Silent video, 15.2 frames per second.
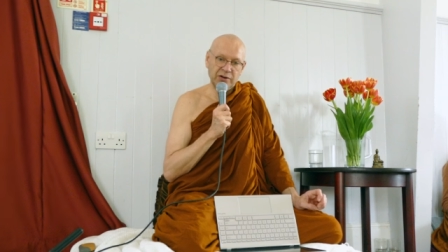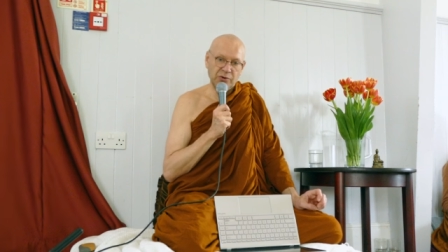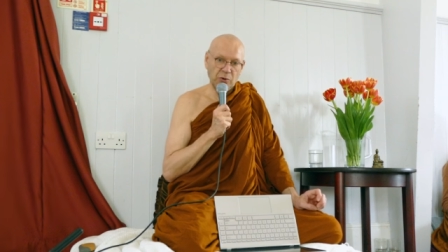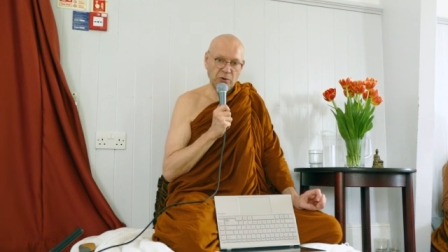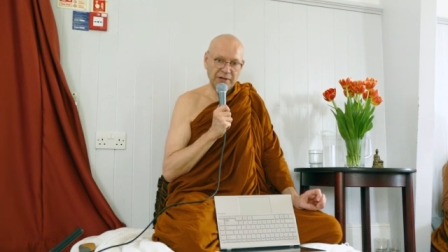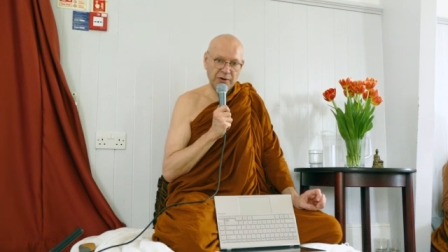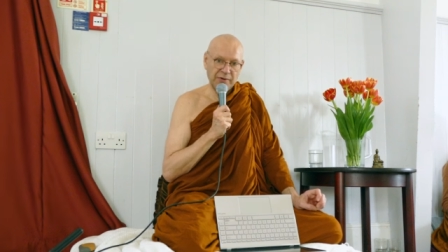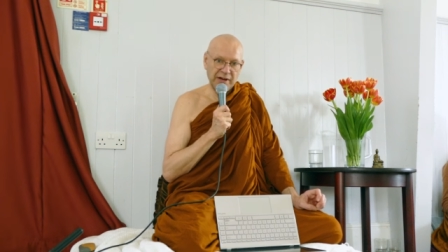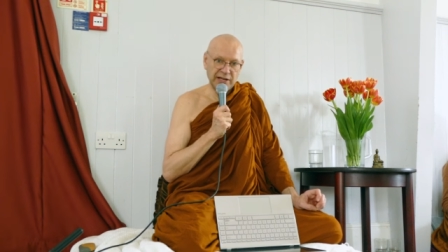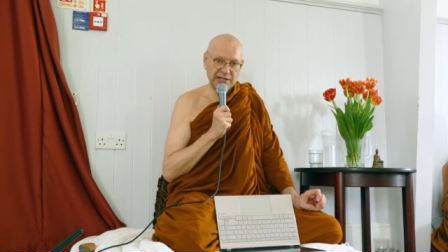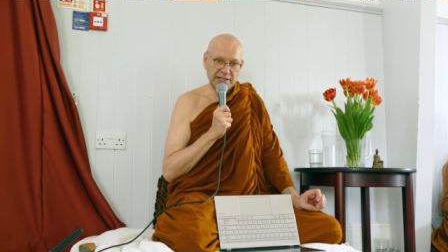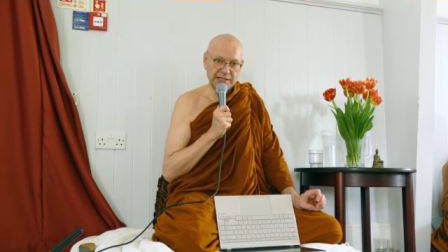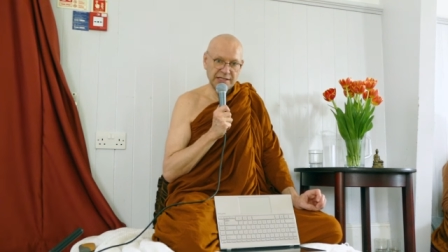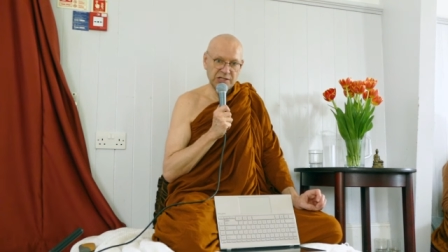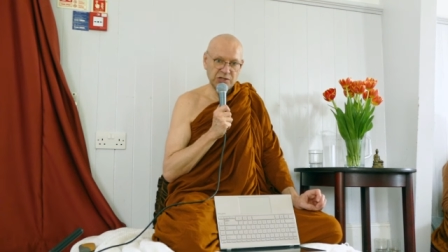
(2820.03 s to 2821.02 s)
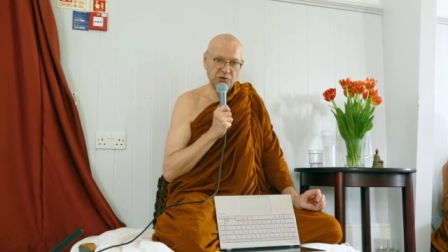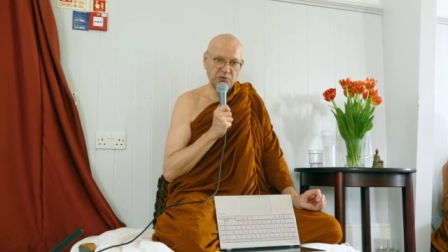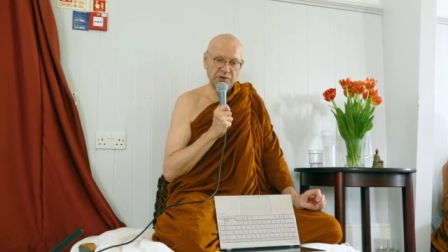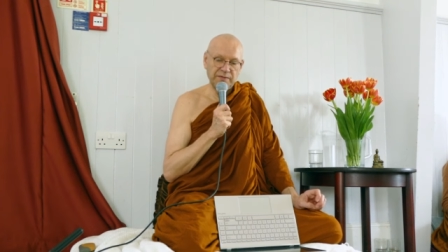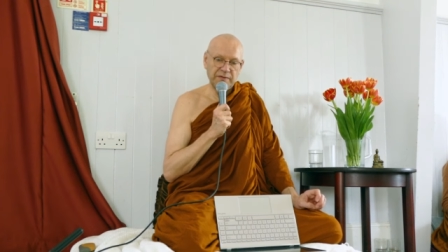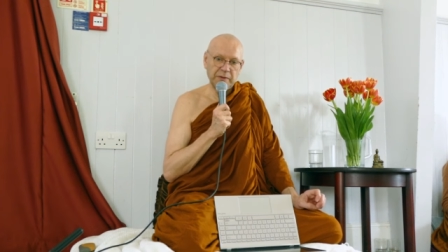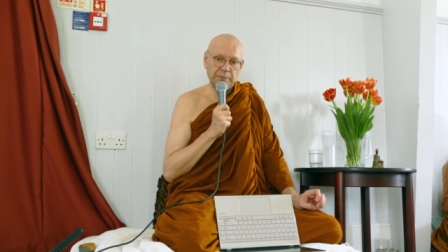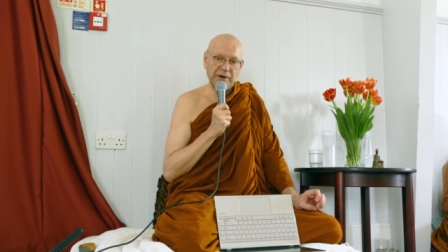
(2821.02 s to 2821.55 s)
in all directions,
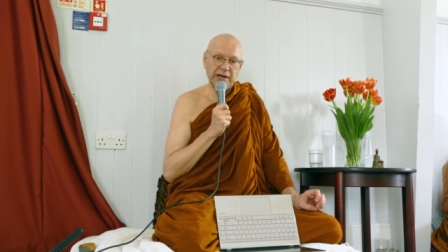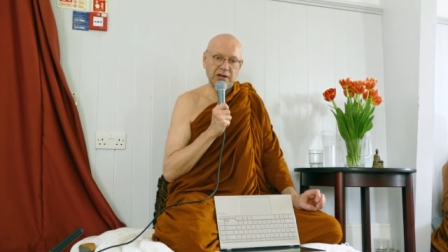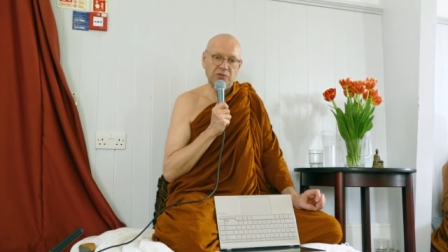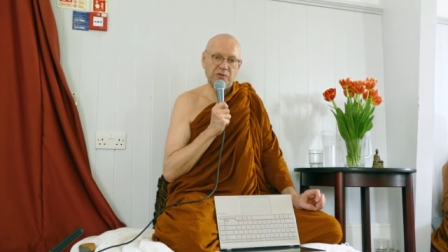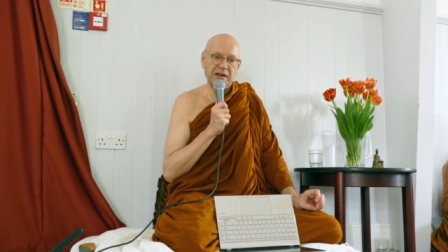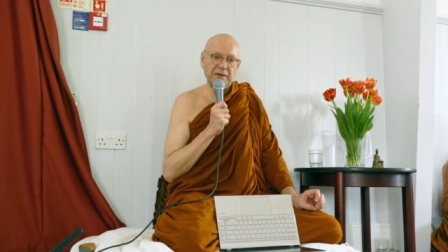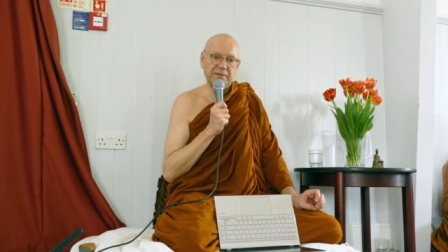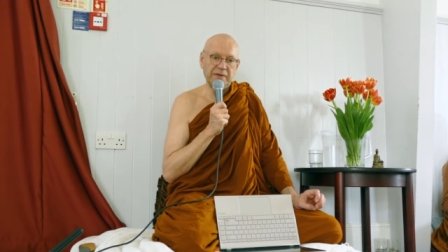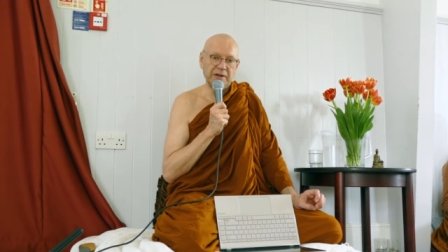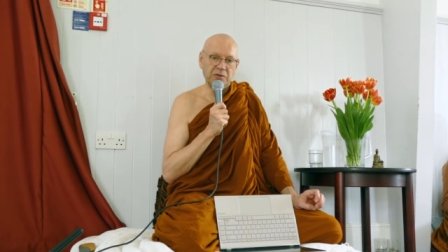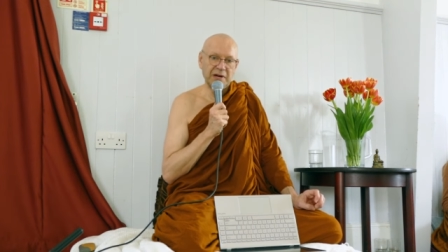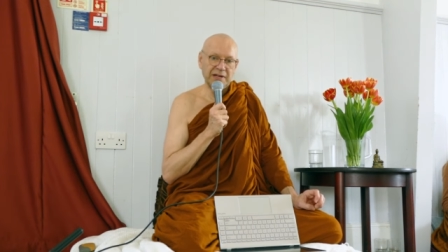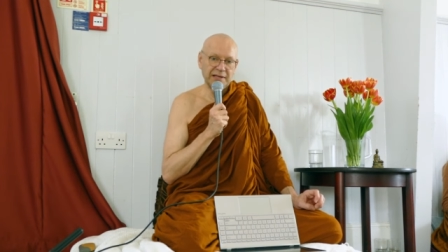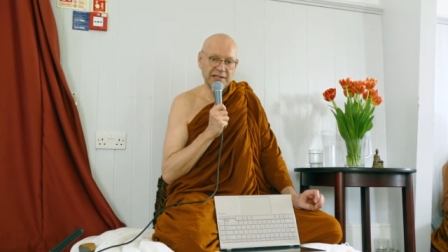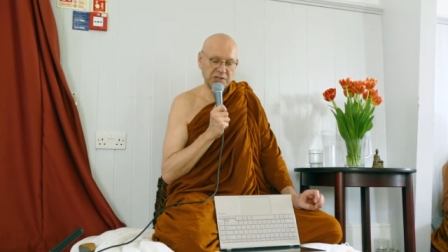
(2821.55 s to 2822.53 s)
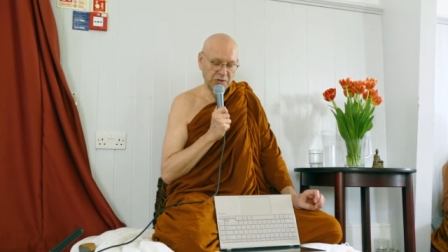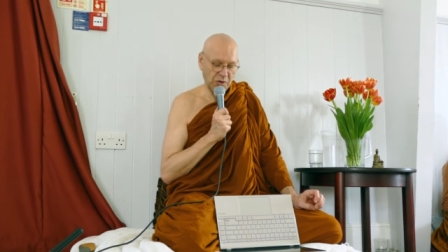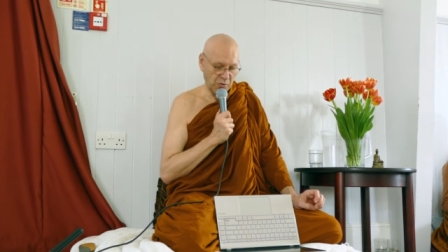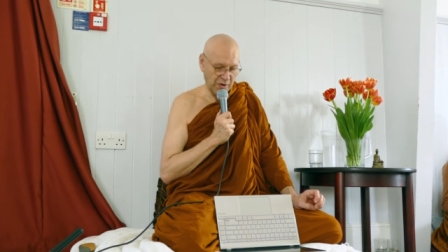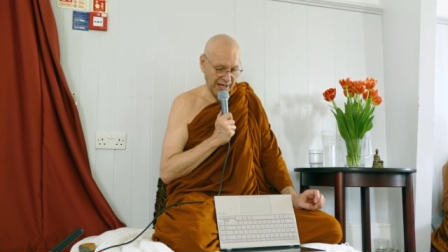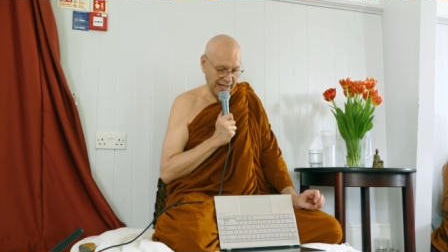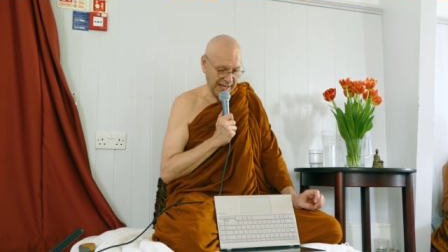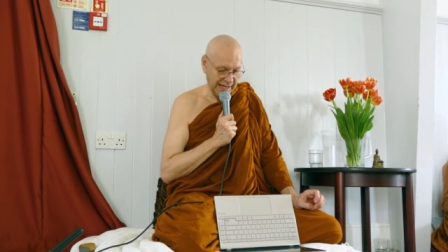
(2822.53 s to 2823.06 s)
driven by craving, right? There's
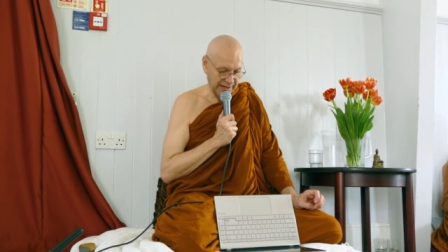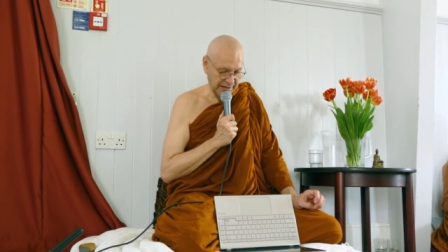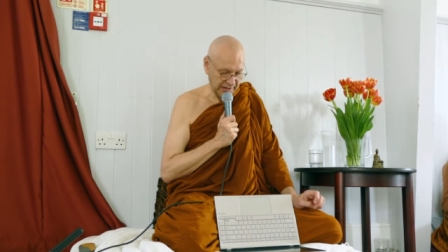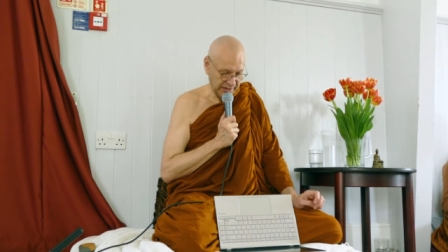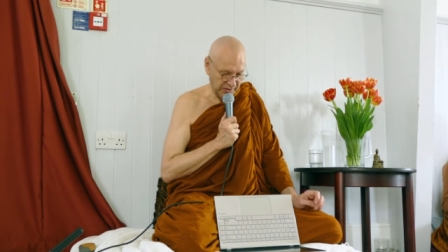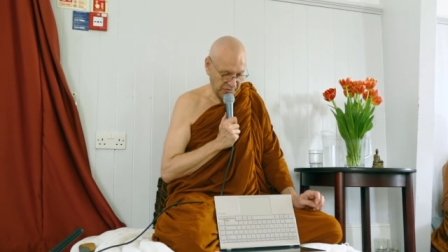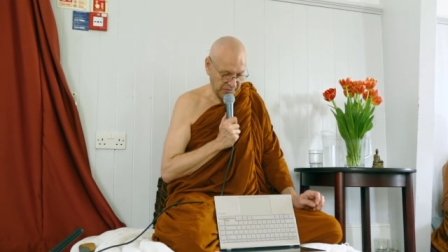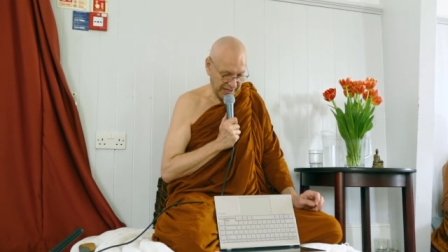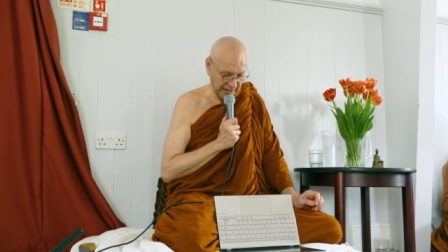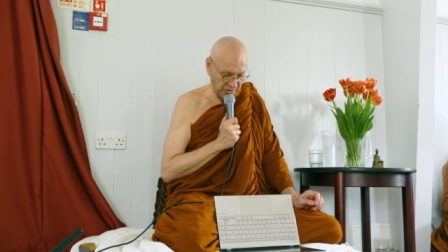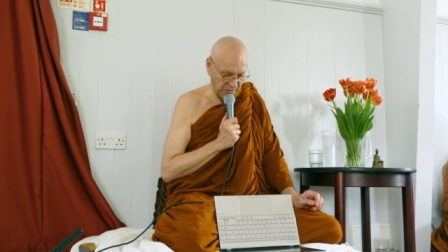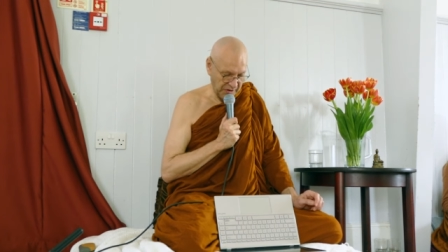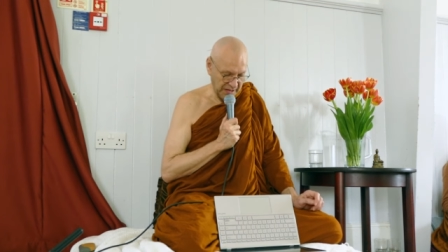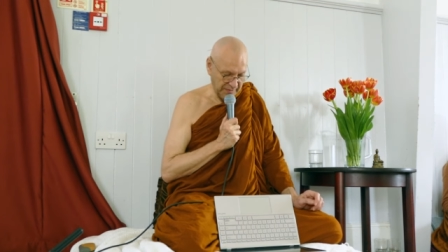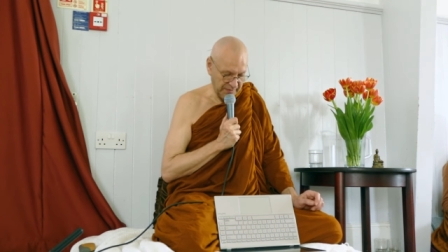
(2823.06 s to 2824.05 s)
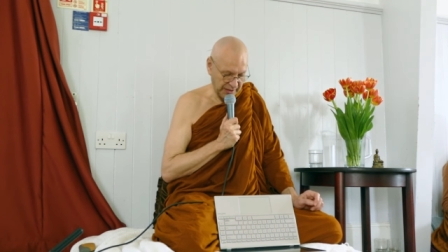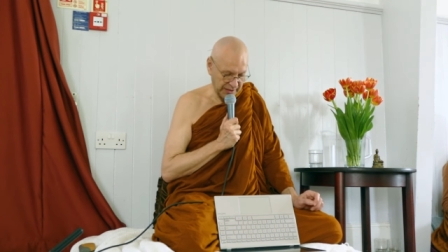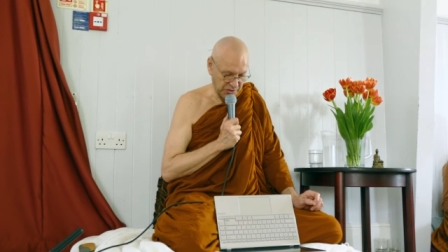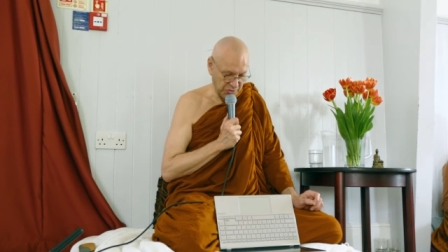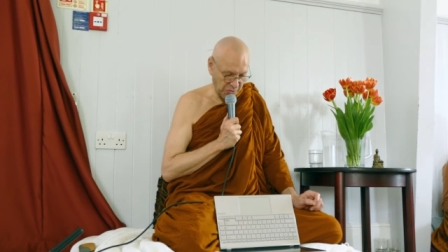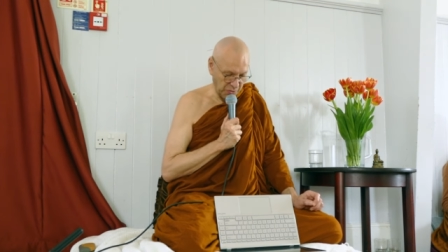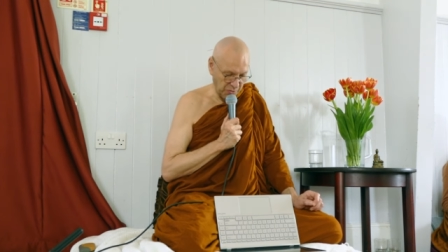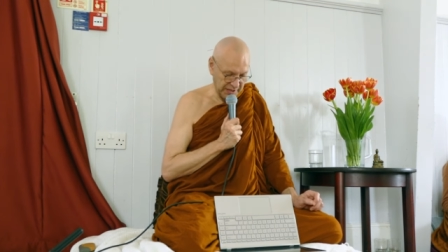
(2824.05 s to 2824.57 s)
no end to that craving.
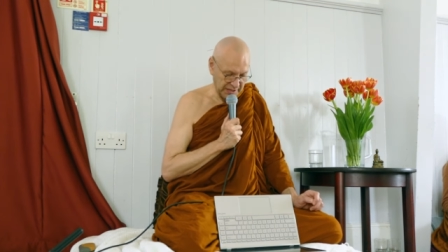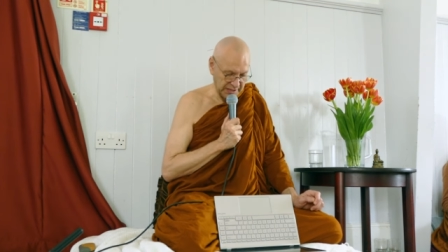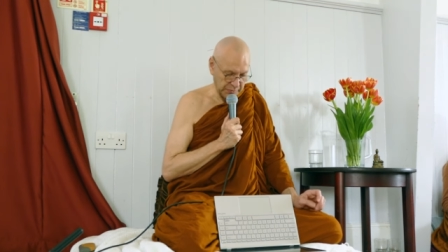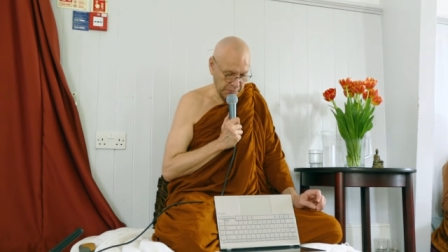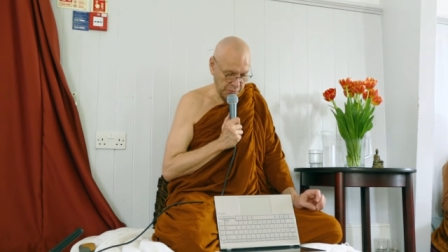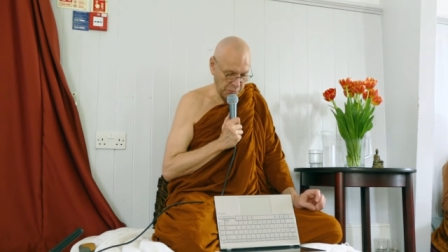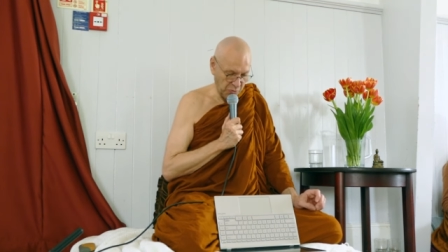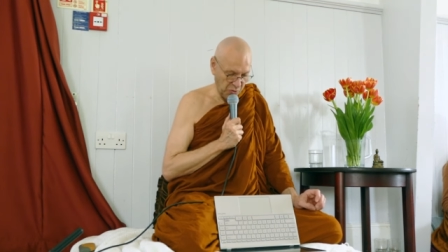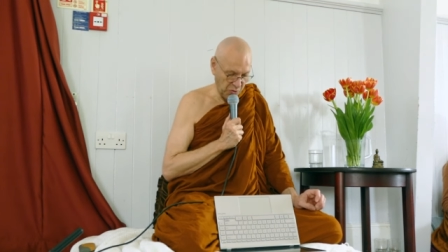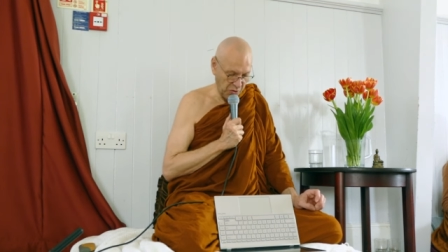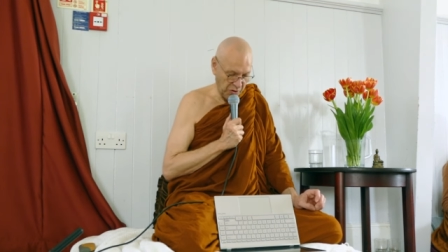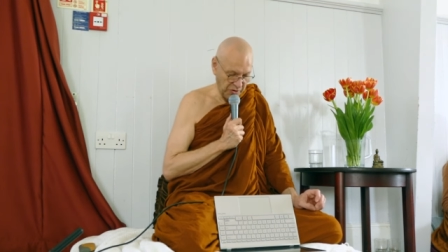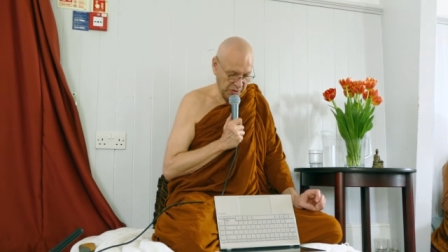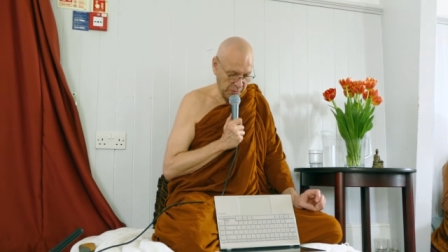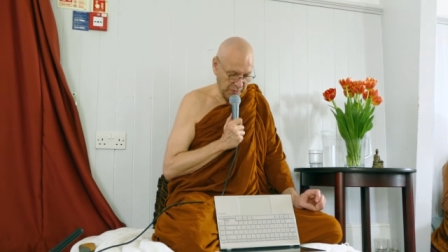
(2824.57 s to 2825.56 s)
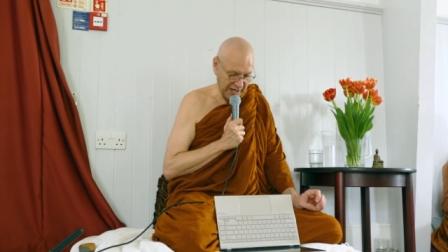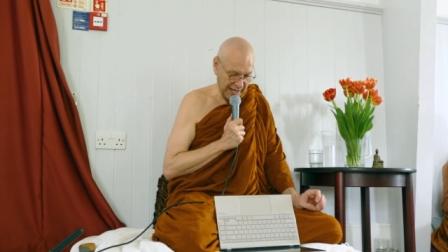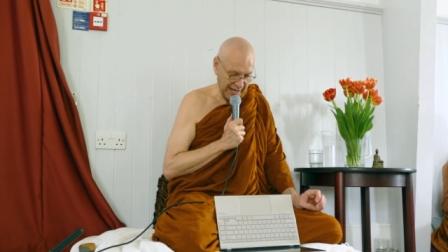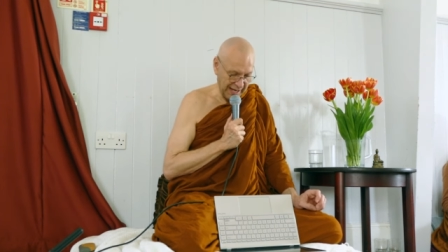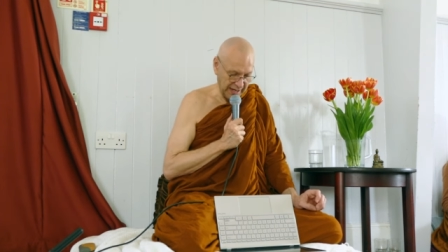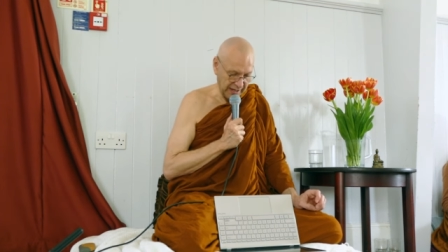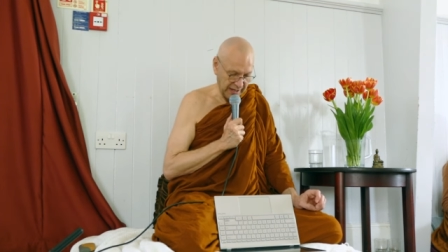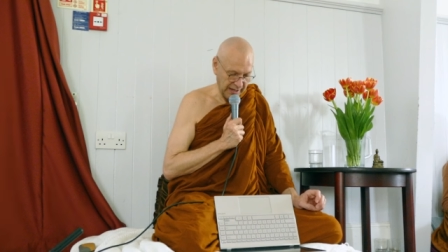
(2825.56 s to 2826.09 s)
There's always more to be
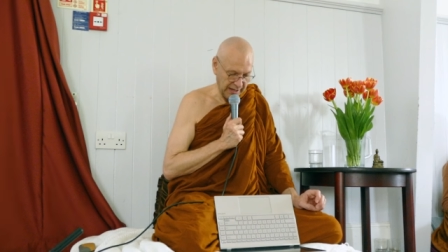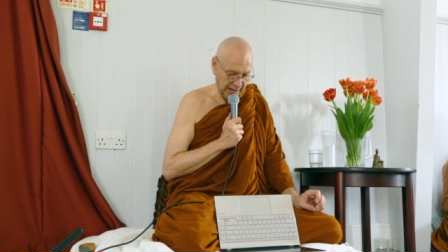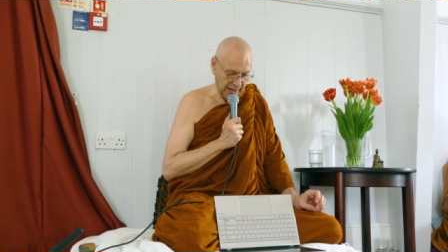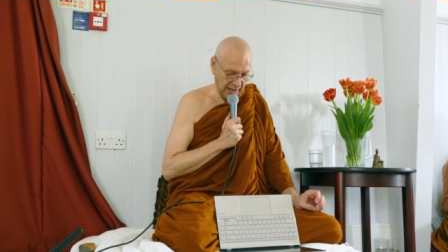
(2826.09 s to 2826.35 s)
had.